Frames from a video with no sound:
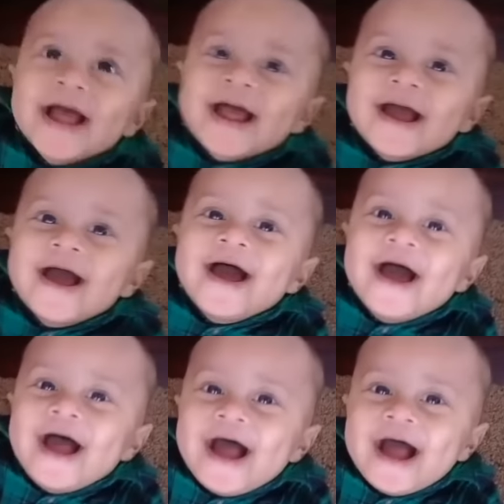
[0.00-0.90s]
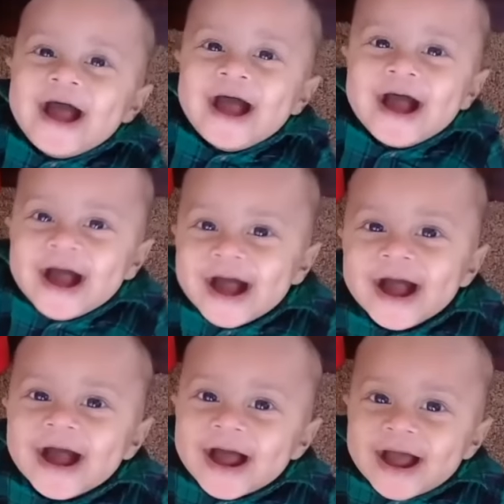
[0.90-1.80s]
of us finishing our
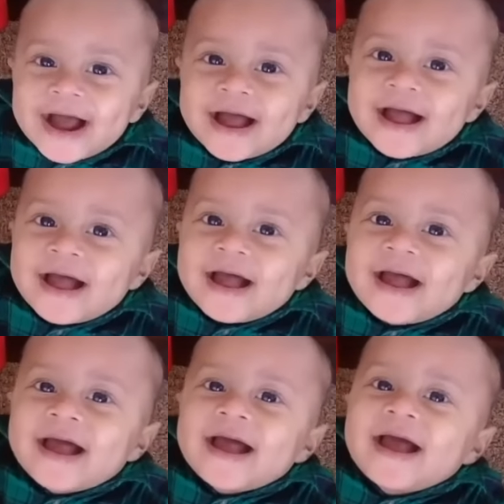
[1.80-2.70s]
holiday decorations.